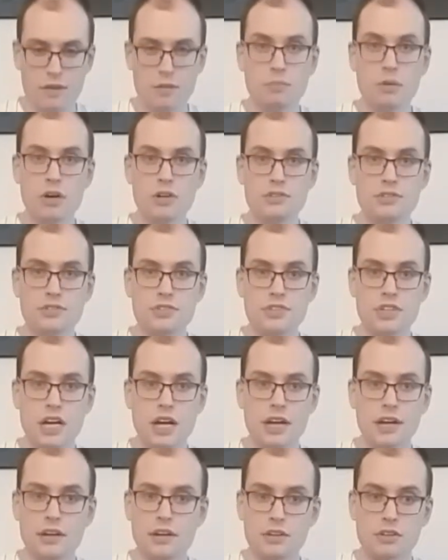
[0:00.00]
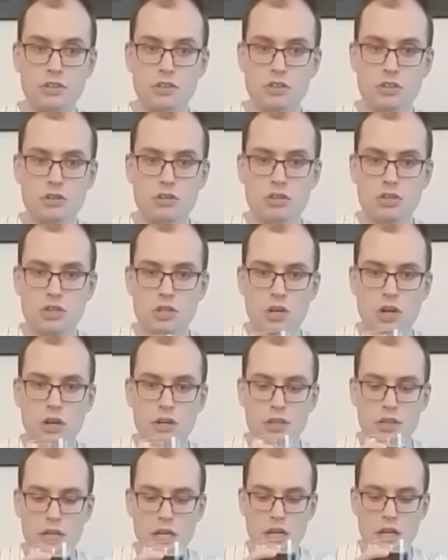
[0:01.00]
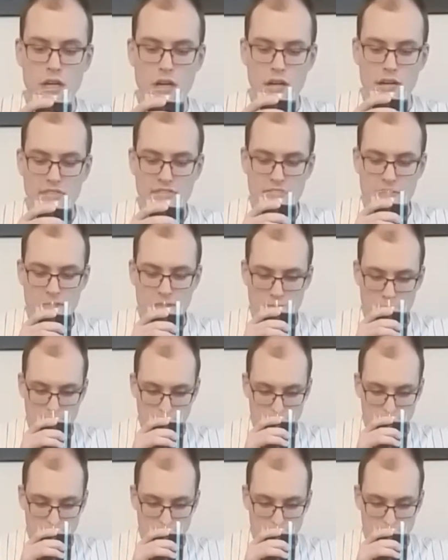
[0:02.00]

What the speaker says: malt style, chocolate and coffee.